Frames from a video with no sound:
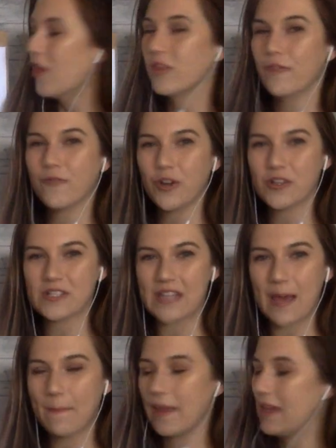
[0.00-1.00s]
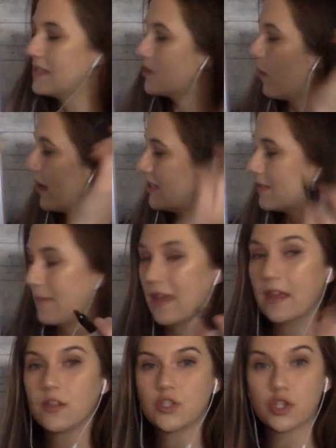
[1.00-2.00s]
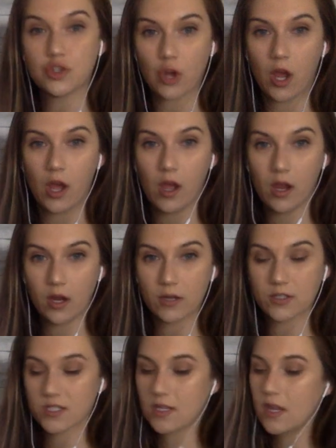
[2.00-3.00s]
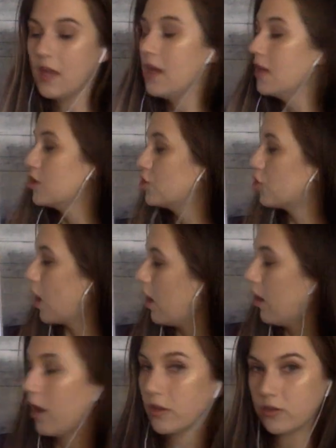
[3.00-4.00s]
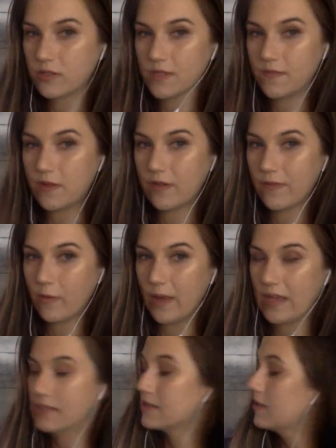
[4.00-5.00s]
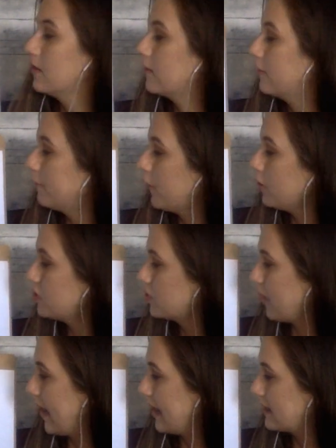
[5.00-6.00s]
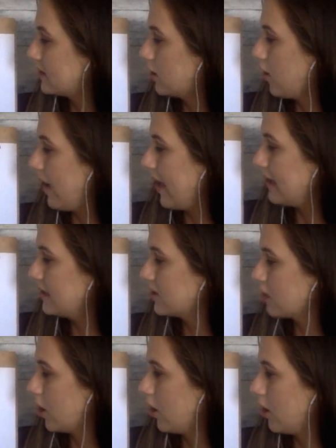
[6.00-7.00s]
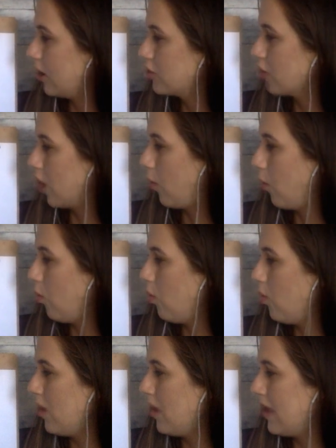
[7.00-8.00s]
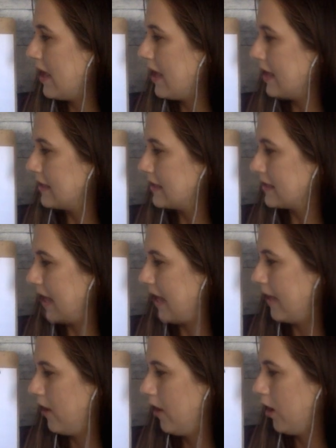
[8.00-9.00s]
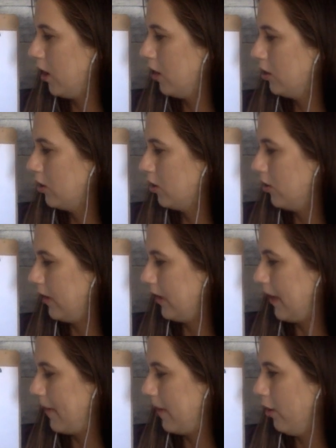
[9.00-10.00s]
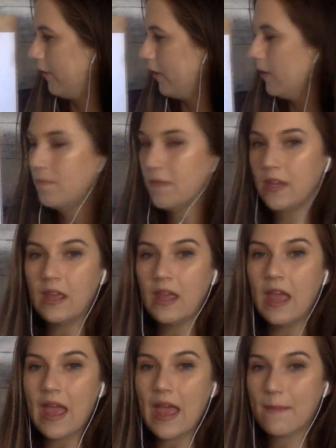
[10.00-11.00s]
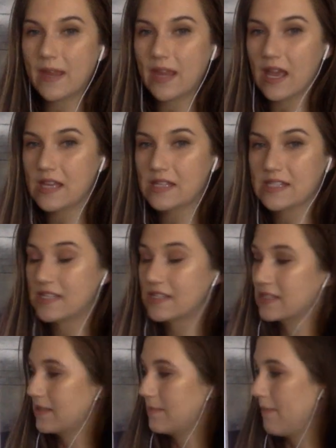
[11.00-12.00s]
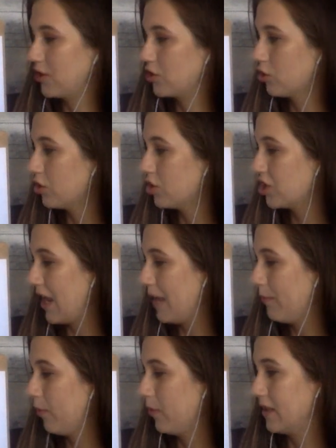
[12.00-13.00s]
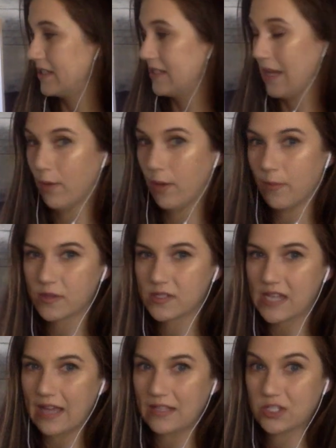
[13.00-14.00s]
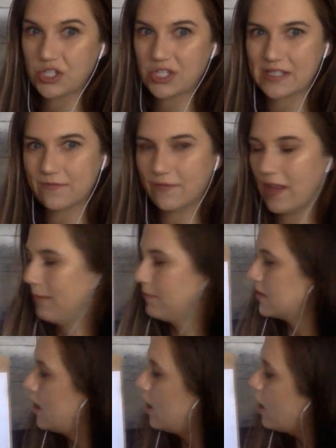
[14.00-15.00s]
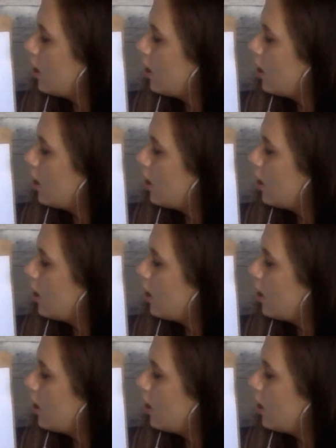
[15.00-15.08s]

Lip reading: The first step is going to be to draw a heart. To draw a heart, there's a few different ways. The first way is to go ahead and start and draw one side of the heart going up and over. And because it's a symmetrical shape, or the same on both sides, just flipped,